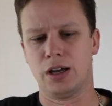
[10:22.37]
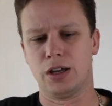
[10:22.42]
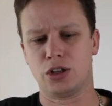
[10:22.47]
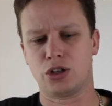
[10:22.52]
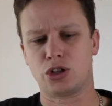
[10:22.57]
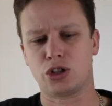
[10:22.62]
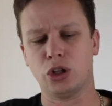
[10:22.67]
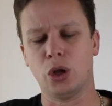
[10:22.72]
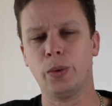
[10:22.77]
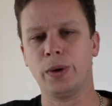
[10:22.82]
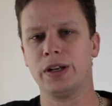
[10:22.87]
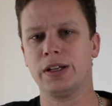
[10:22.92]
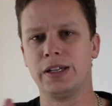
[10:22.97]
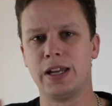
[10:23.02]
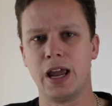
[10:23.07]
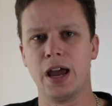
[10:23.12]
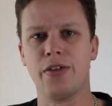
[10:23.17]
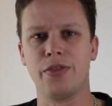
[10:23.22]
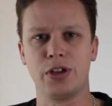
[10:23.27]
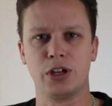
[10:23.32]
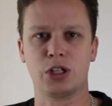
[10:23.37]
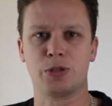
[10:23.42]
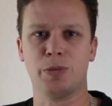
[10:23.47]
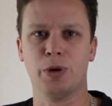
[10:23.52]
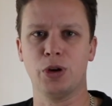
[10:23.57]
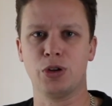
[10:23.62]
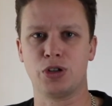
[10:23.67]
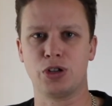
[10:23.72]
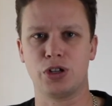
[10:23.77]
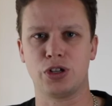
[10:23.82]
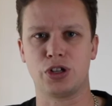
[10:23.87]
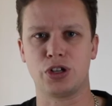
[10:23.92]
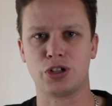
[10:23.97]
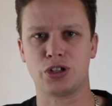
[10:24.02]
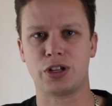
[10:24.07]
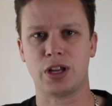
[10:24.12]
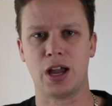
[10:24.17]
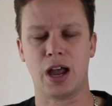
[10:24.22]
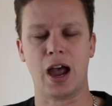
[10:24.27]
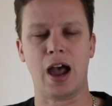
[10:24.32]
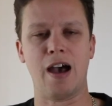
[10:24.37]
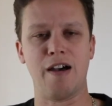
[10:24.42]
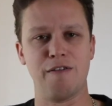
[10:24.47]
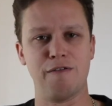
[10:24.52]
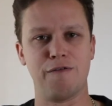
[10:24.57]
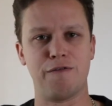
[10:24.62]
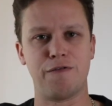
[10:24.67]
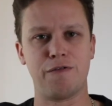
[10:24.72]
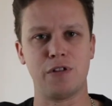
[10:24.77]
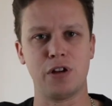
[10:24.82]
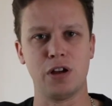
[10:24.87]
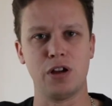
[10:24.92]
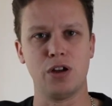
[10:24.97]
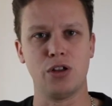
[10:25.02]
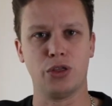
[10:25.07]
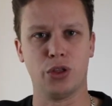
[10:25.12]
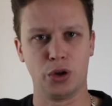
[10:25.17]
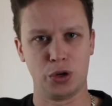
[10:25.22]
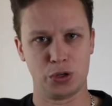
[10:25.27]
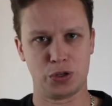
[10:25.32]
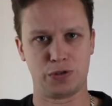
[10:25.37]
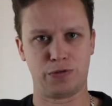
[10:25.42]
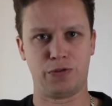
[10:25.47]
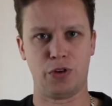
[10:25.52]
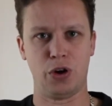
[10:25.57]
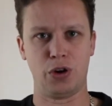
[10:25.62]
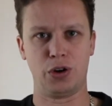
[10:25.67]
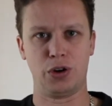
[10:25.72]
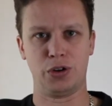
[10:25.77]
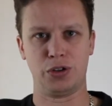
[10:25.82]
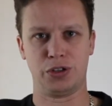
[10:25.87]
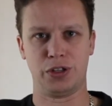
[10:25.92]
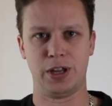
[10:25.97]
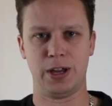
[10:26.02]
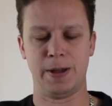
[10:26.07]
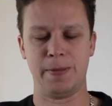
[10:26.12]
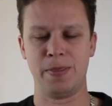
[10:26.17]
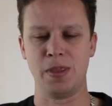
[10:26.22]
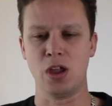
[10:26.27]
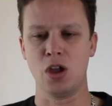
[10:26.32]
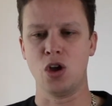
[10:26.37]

slowing down the exposure just to have those photos there.